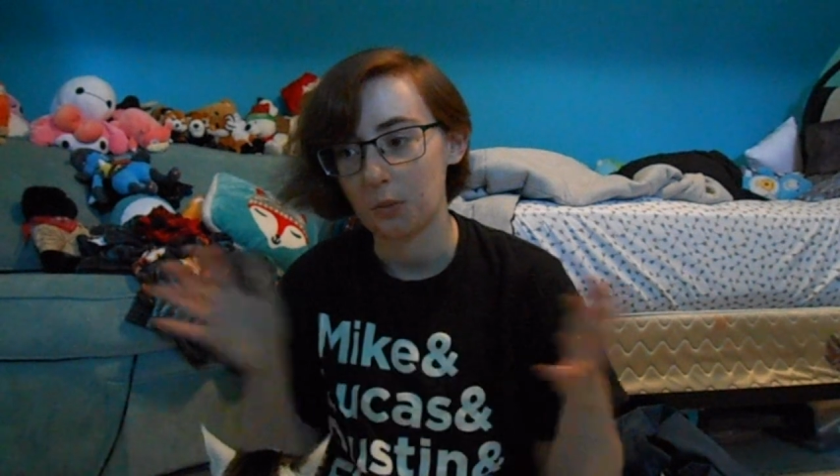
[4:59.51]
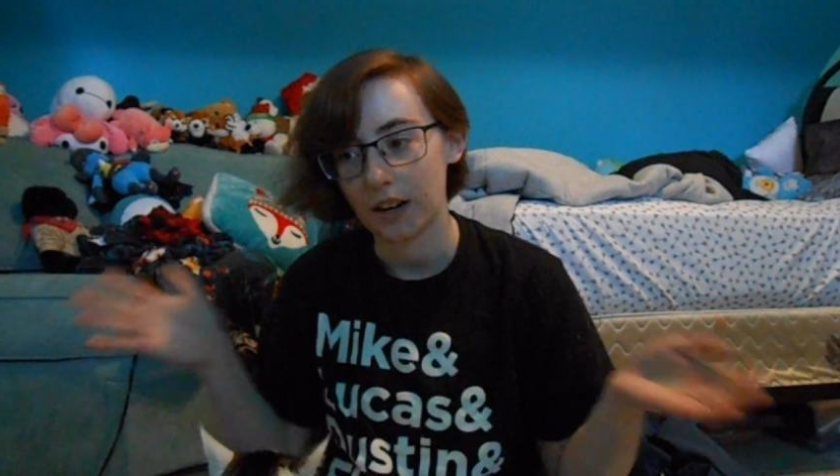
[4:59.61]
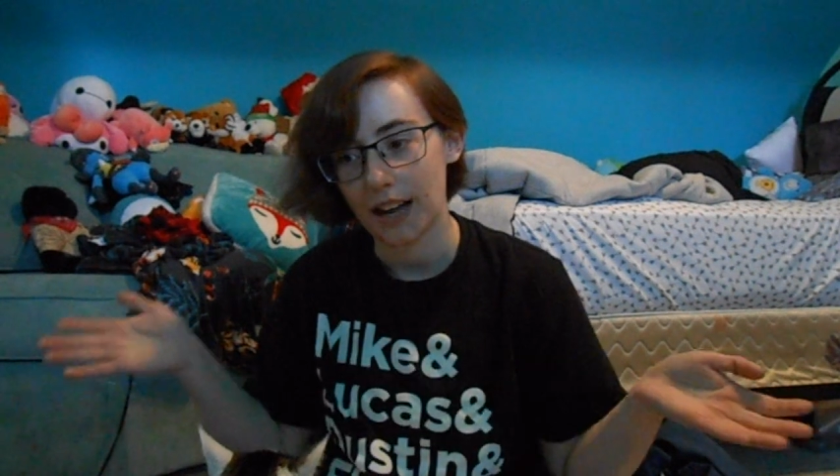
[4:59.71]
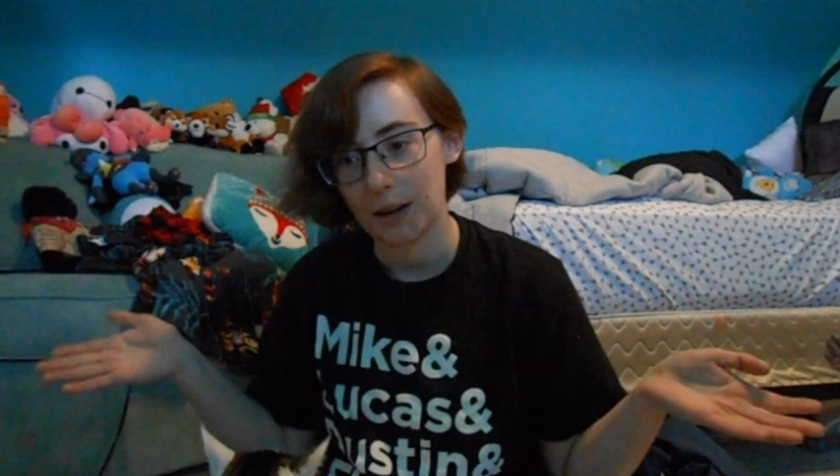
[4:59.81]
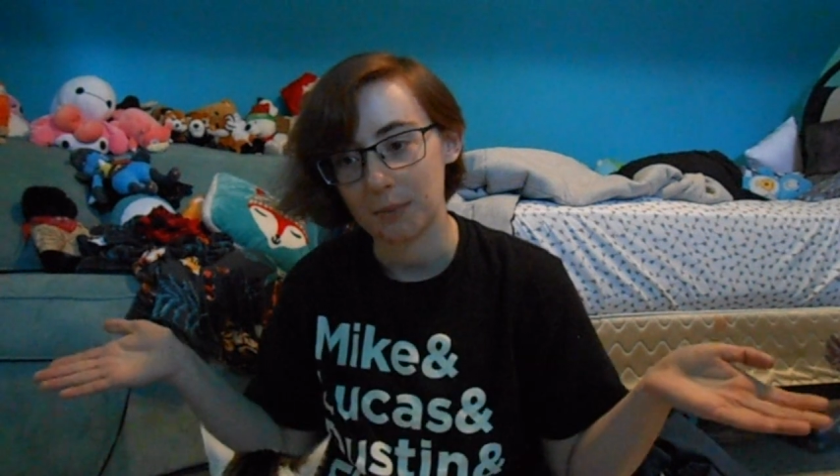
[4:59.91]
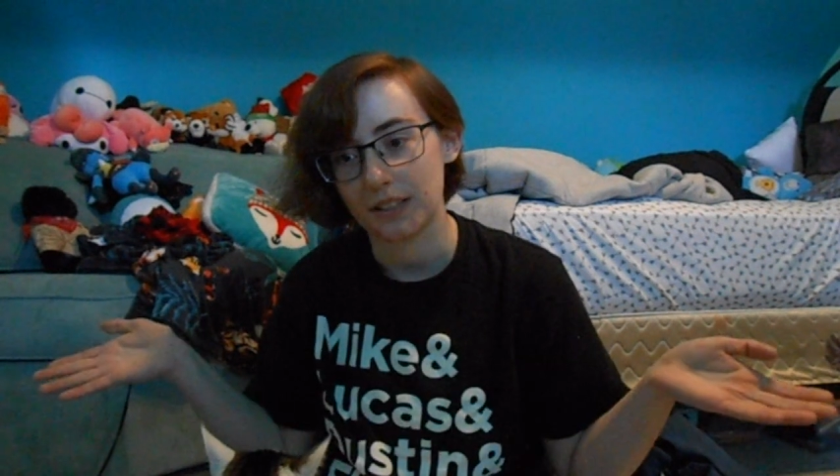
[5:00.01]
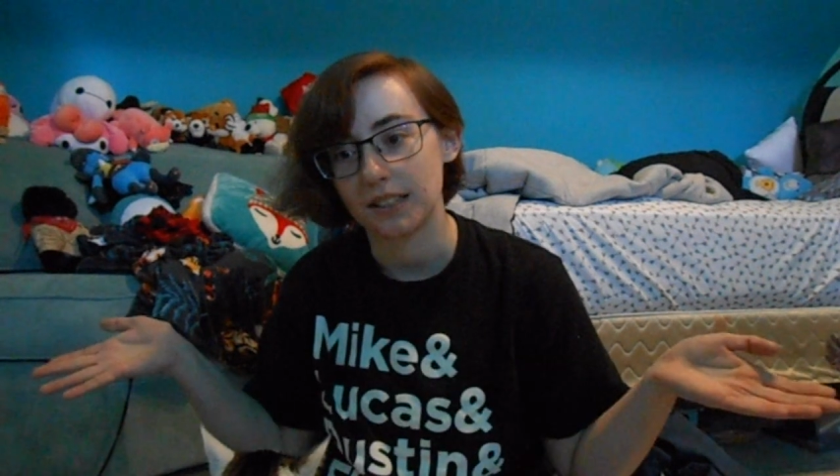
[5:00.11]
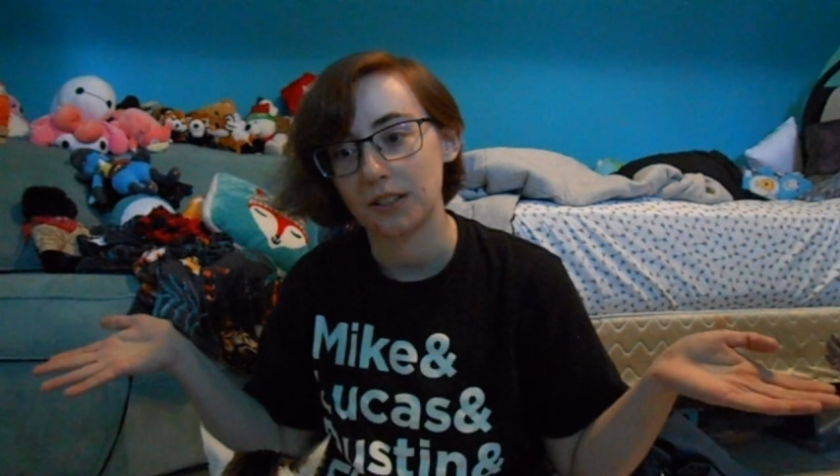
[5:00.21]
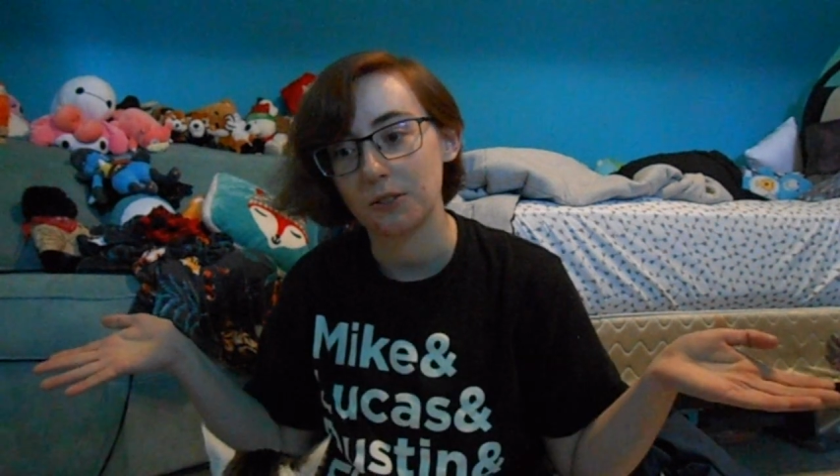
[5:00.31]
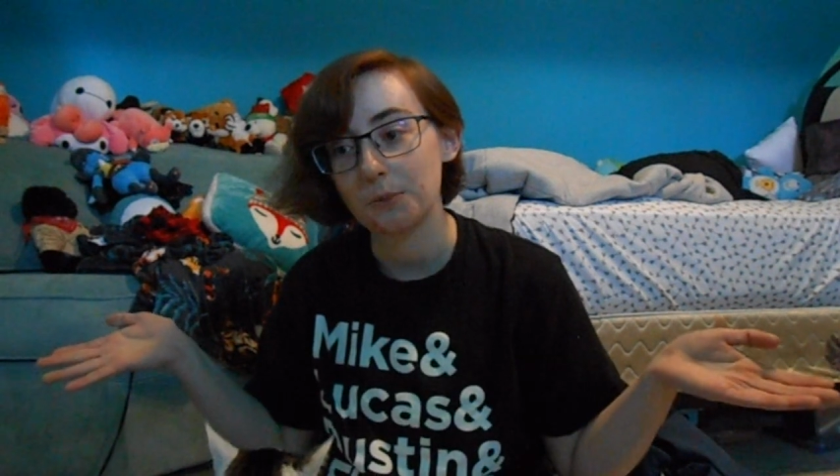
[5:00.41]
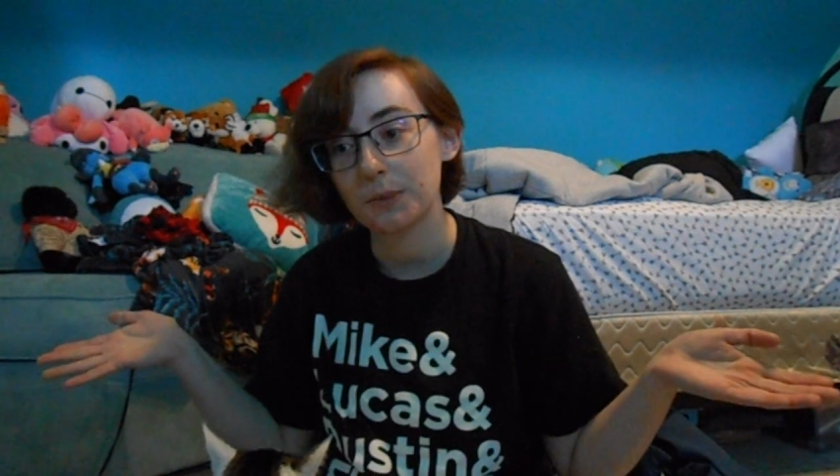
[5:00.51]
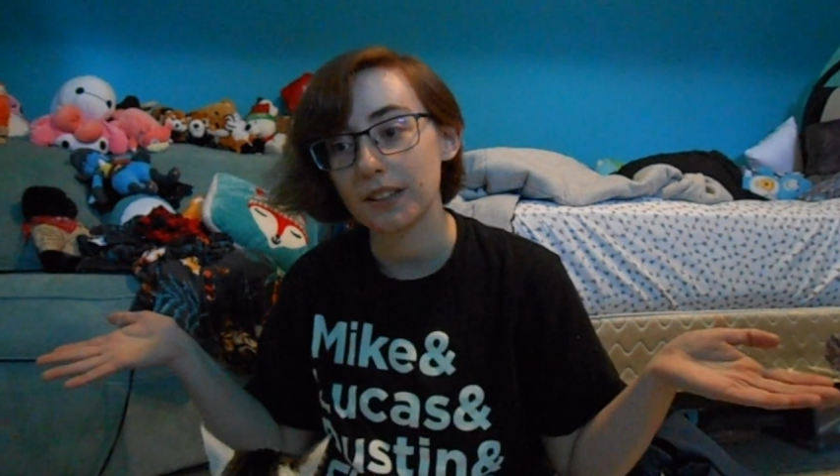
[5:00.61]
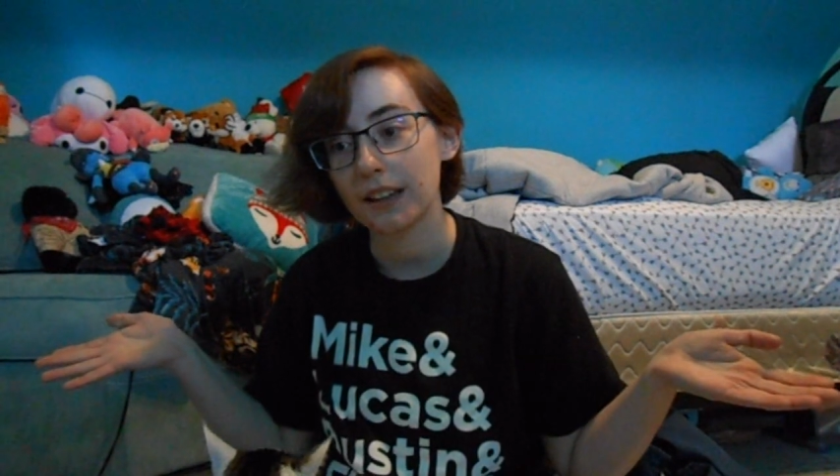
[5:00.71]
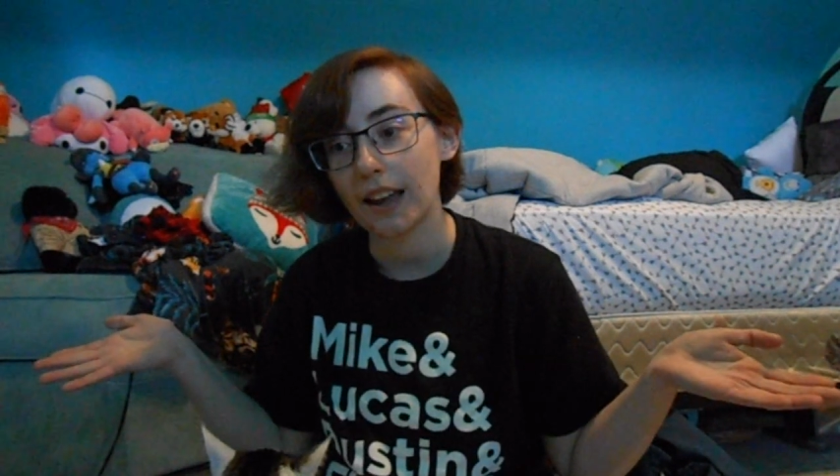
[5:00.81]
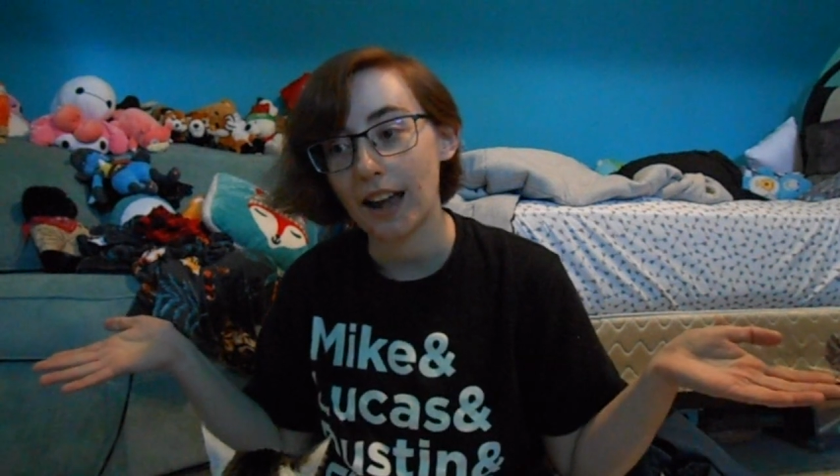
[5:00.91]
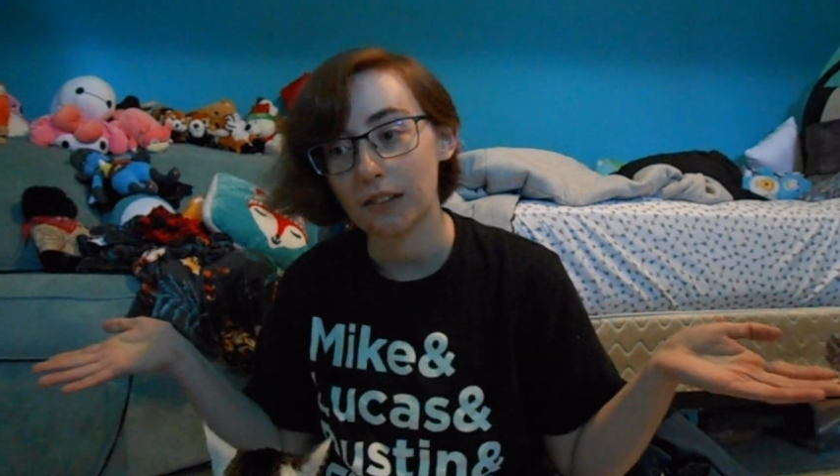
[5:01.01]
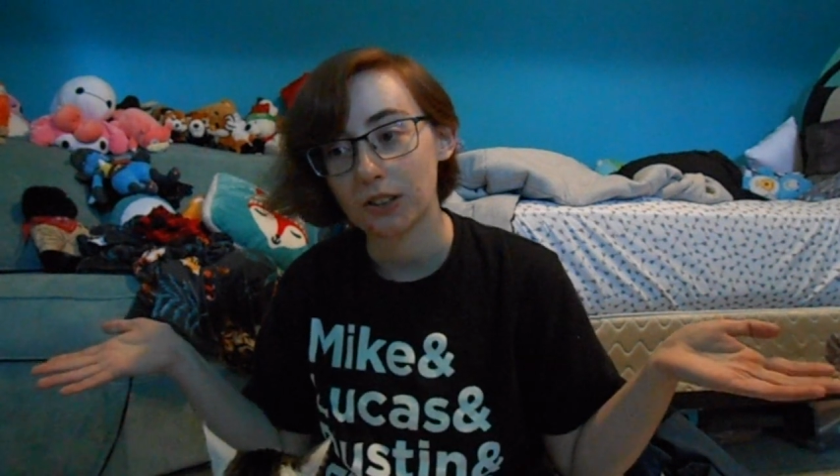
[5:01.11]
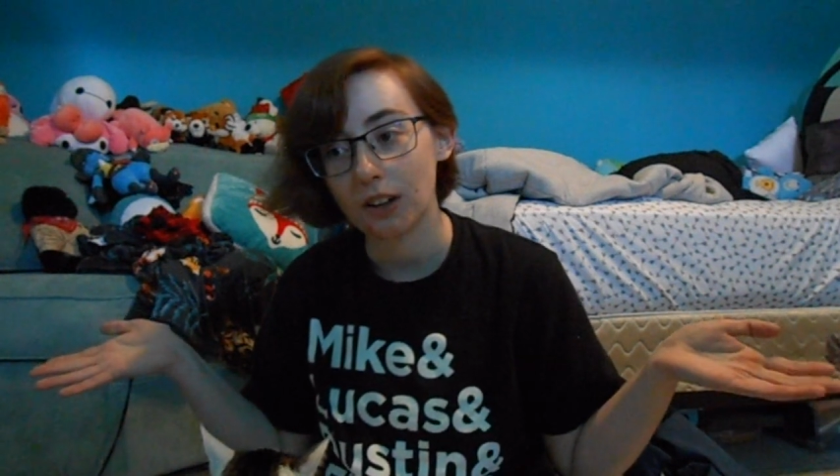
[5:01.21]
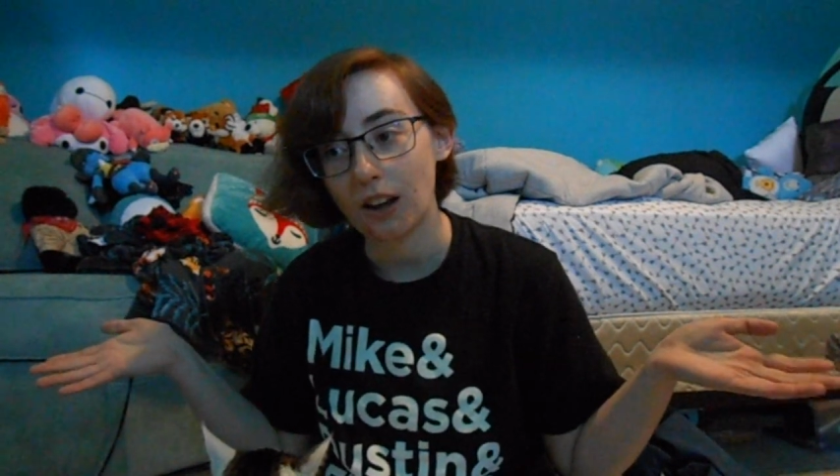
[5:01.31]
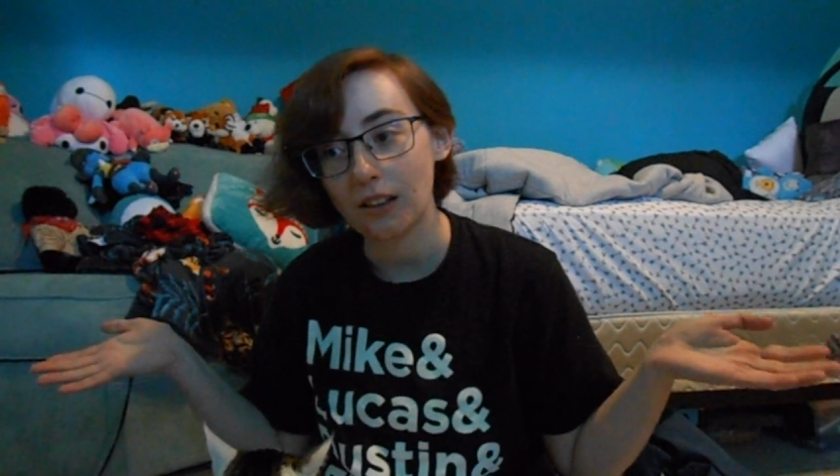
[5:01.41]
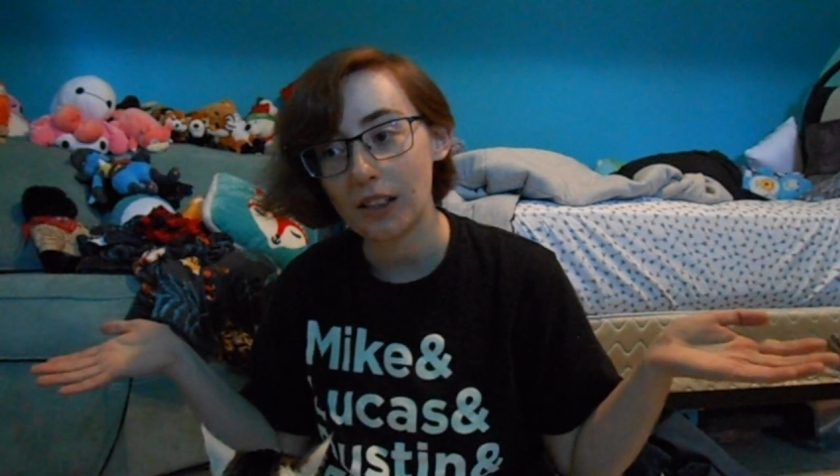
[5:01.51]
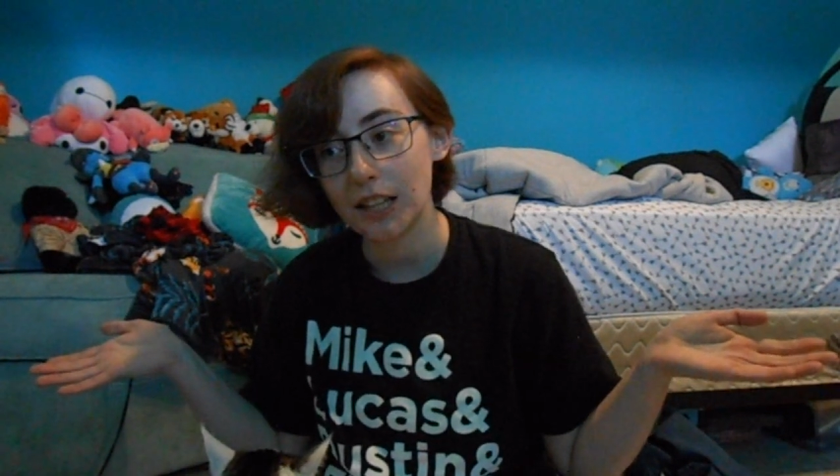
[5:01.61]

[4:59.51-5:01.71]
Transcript: what happens to Oopsie after all